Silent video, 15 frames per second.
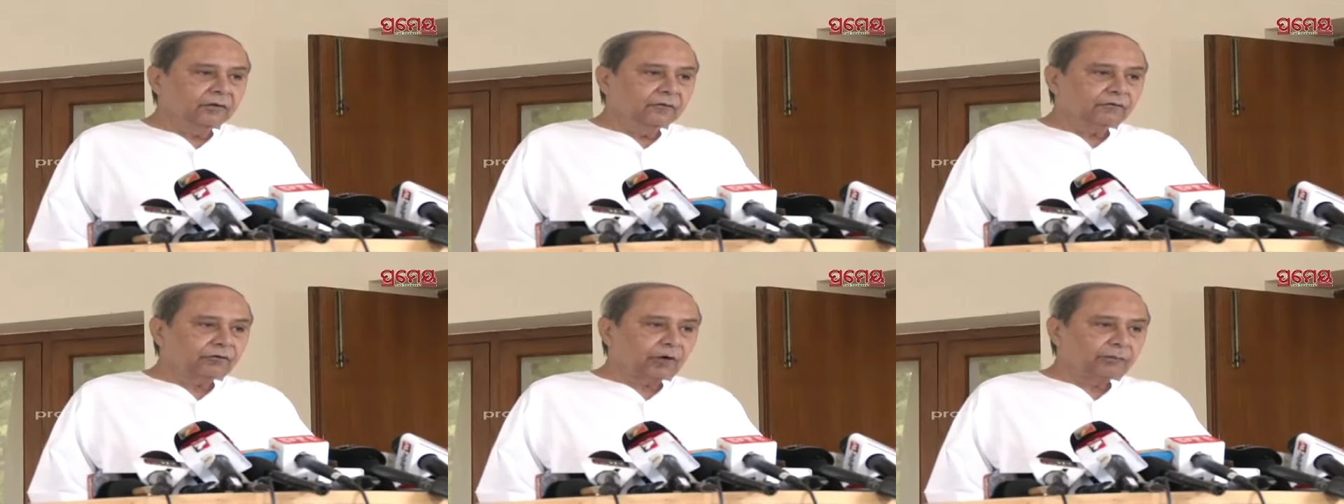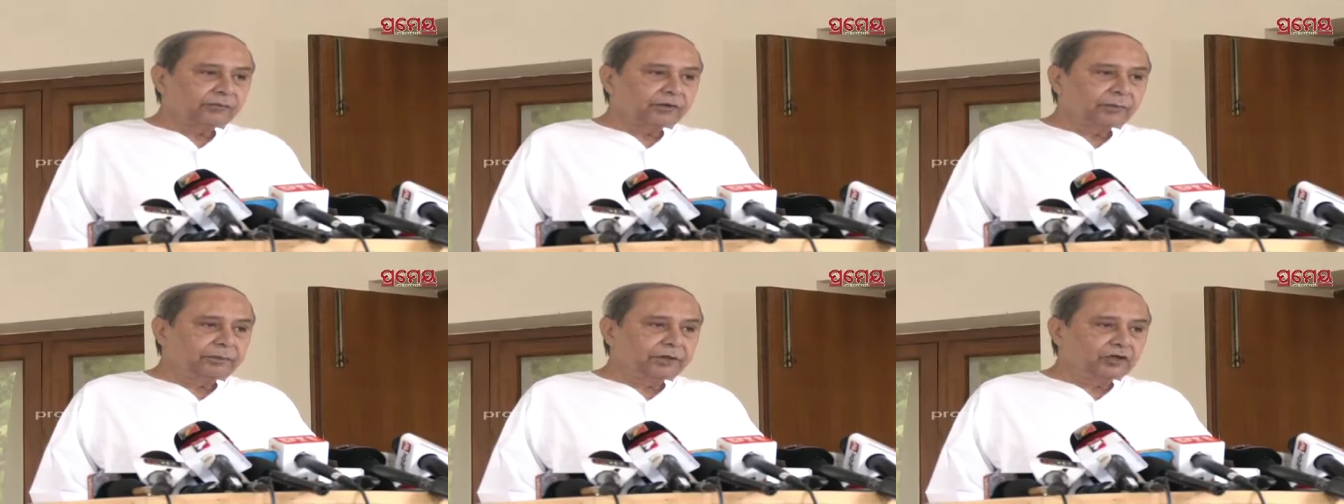from
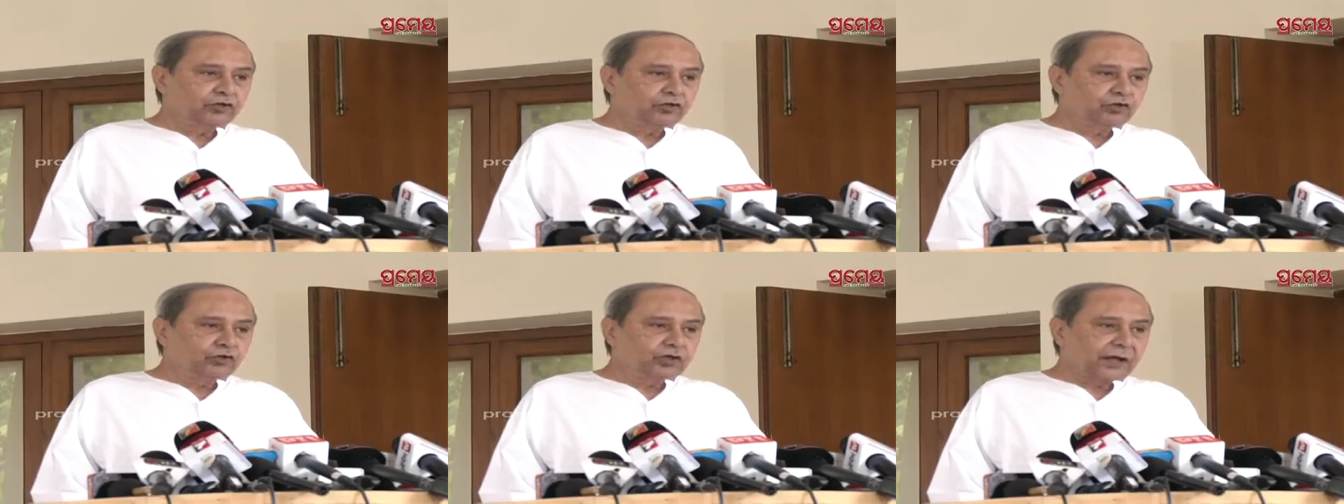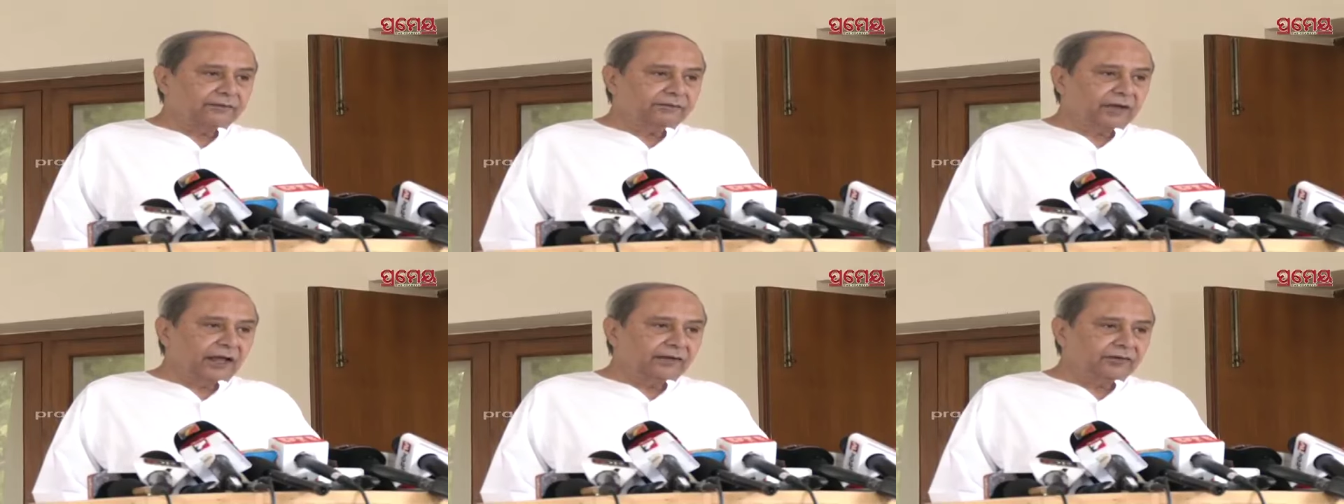the Biju
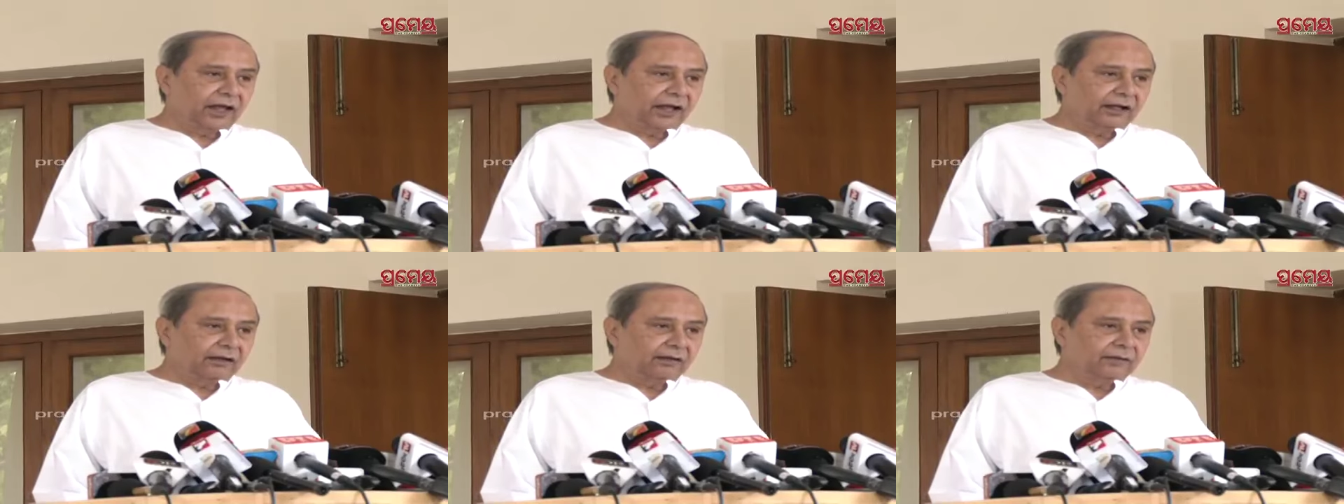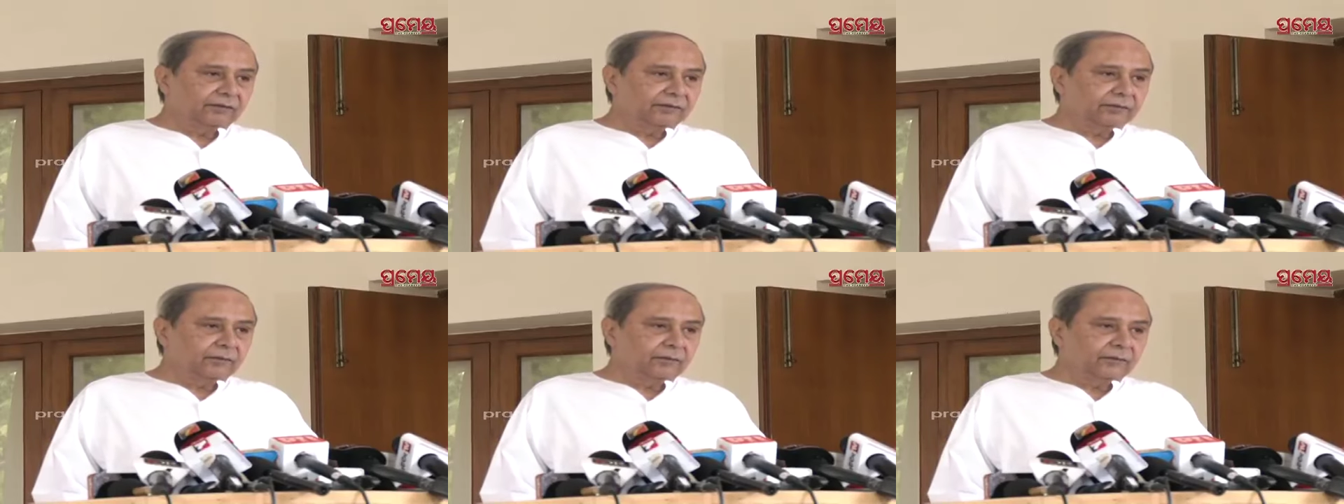Janata Dal.
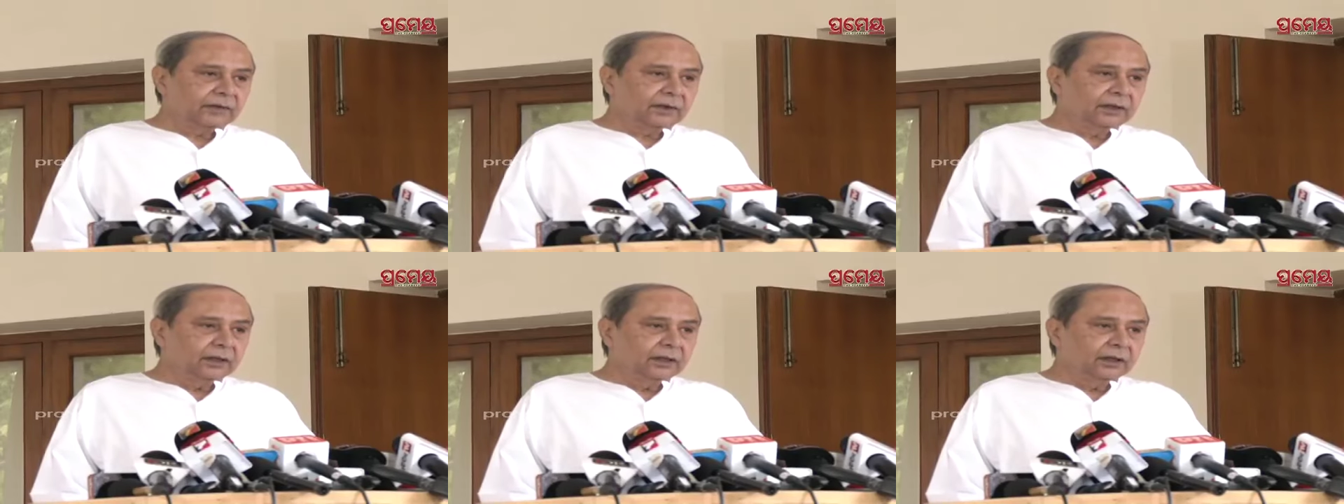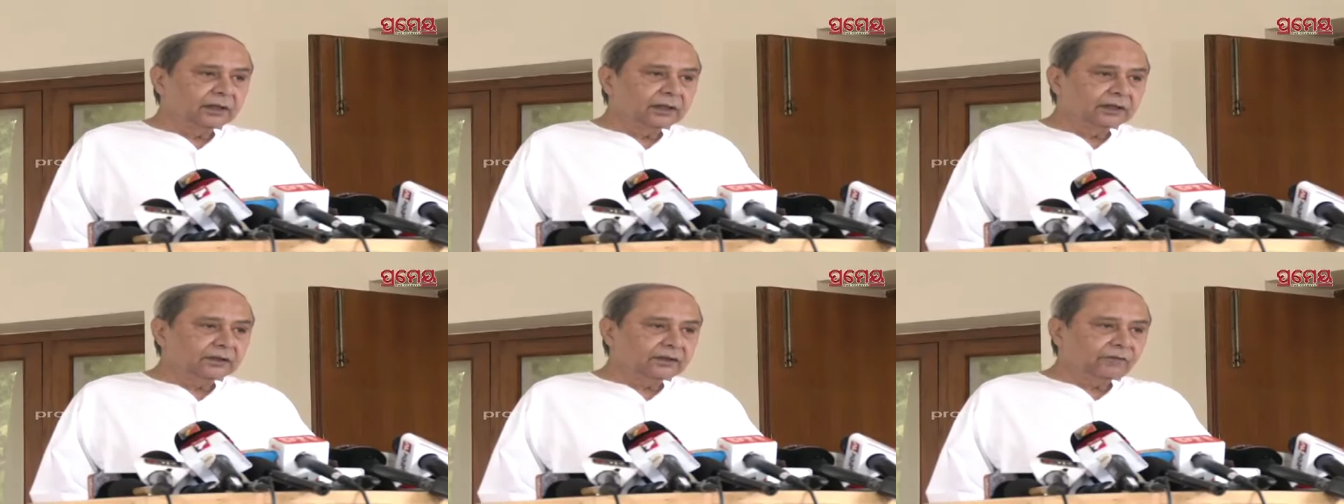
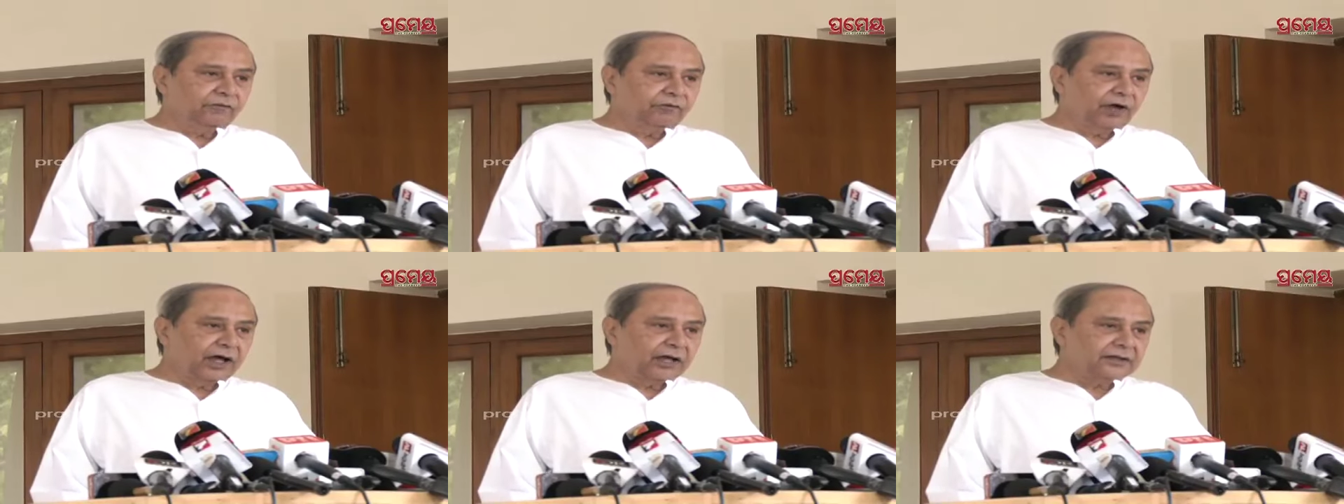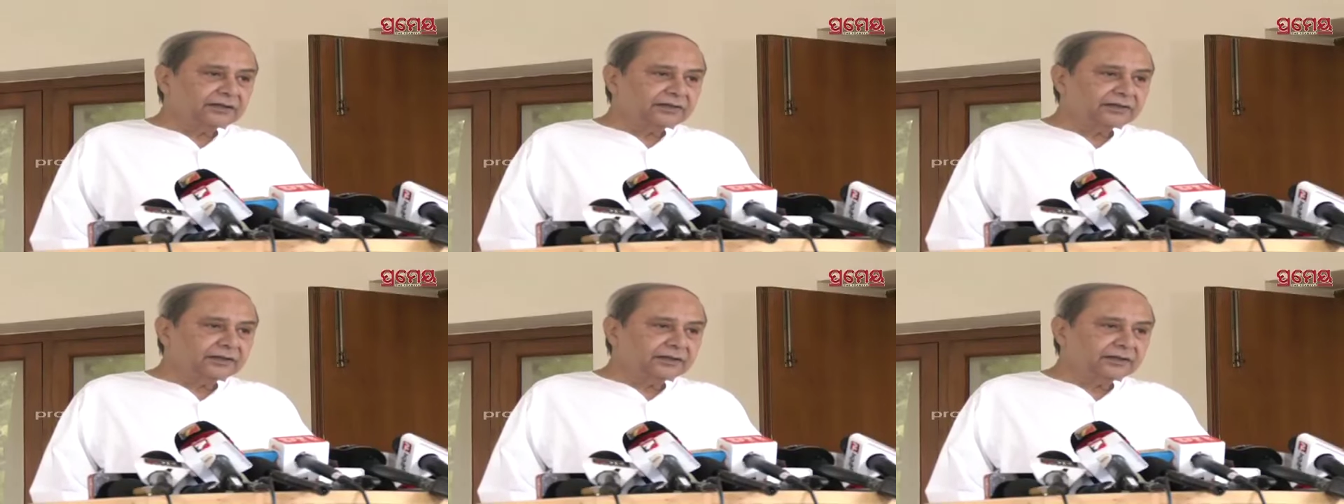The
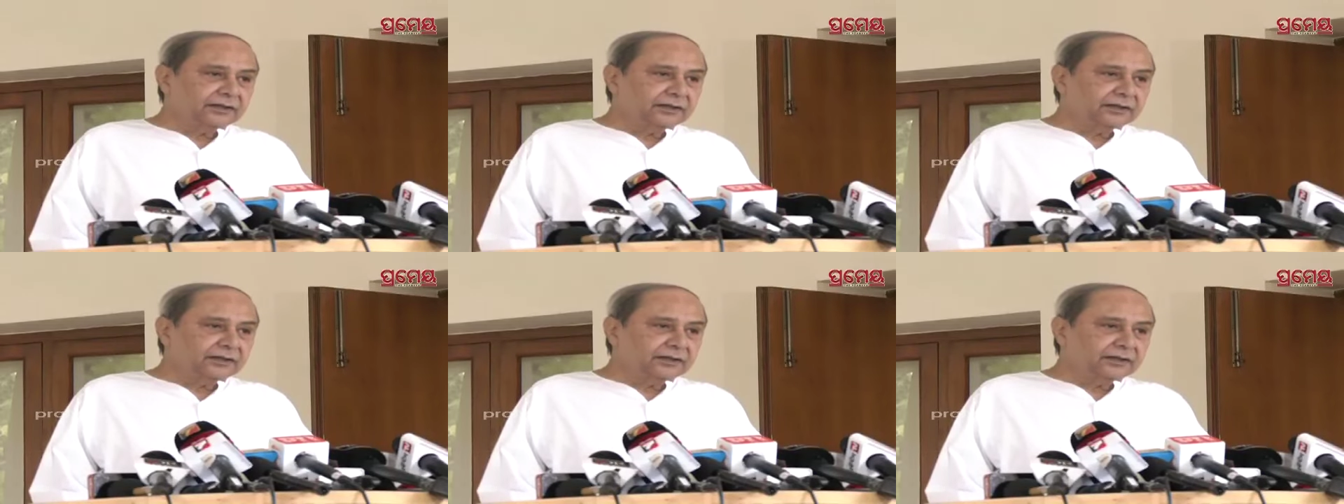first